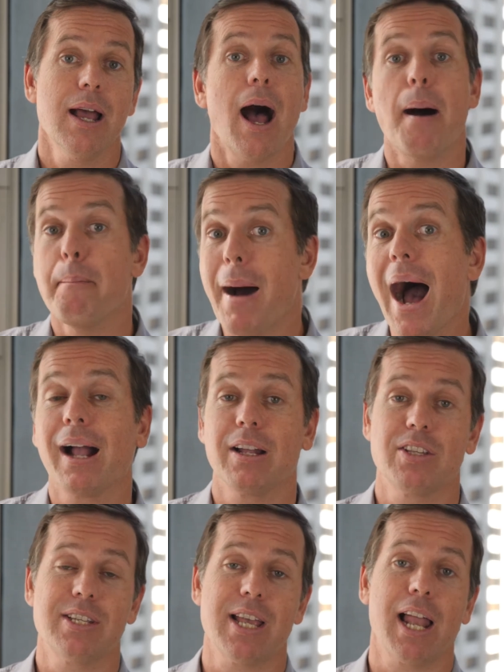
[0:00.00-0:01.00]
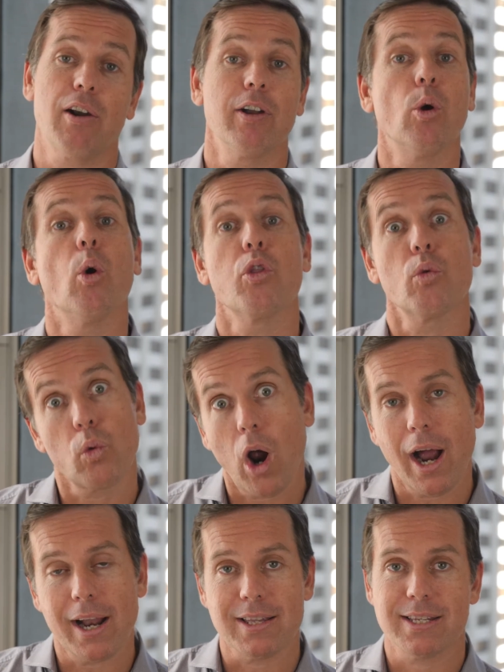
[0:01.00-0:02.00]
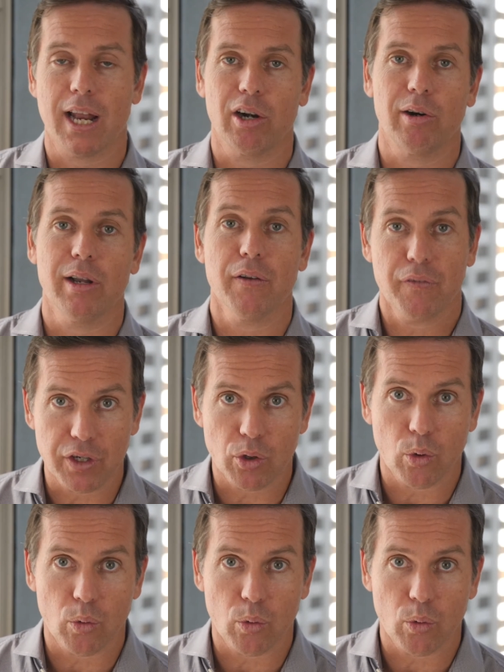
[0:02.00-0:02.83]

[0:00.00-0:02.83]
a market salary or the right salary for your